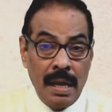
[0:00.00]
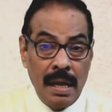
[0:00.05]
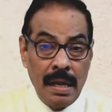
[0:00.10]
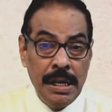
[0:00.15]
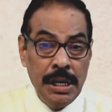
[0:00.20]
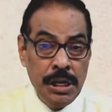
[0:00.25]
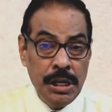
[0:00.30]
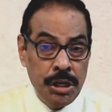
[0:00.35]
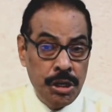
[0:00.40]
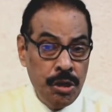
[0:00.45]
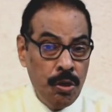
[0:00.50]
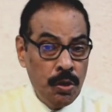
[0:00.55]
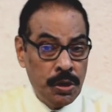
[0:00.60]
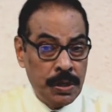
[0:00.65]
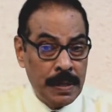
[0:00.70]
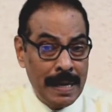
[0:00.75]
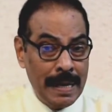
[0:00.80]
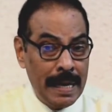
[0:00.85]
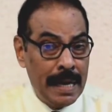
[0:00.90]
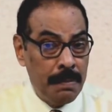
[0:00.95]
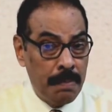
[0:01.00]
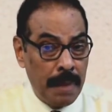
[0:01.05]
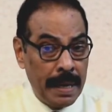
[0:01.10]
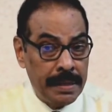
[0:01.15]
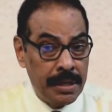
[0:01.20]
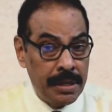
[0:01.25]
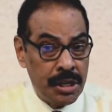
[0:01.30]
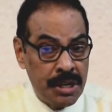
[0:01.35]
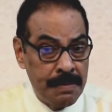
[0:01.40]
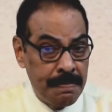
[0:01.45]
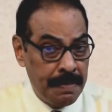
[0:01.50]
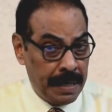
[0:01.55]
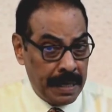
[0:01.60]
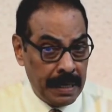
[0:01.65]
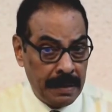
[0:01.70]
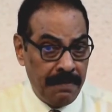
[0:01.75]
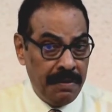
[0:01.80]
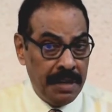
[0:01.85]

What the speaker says: intuition led by the Spirit.